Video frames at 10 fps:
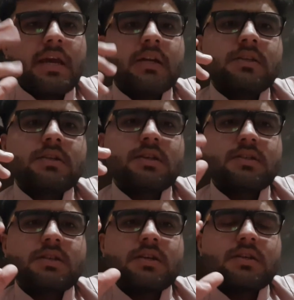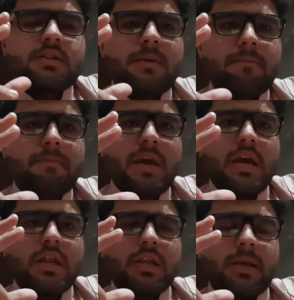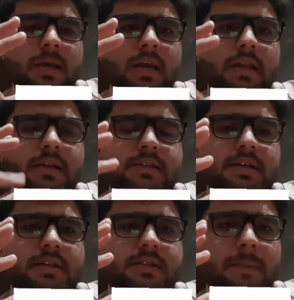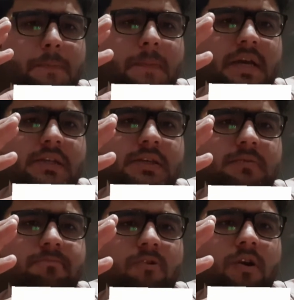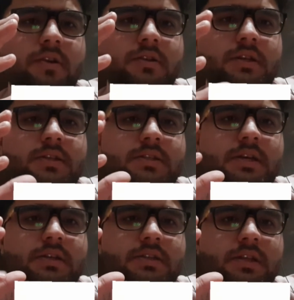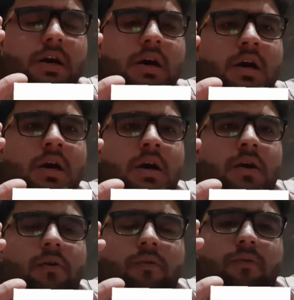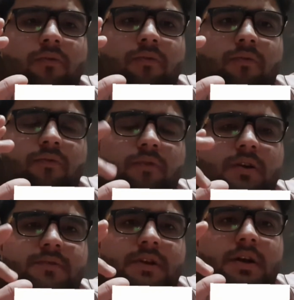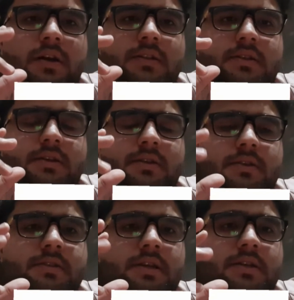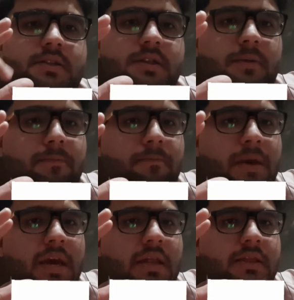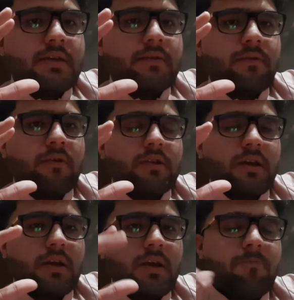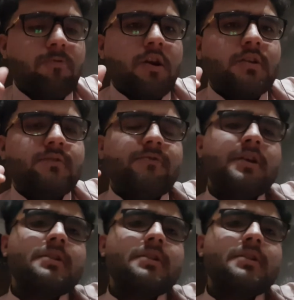actor. The state is the main key. The state is the major point. The state is the what we call the state is the main or the key point where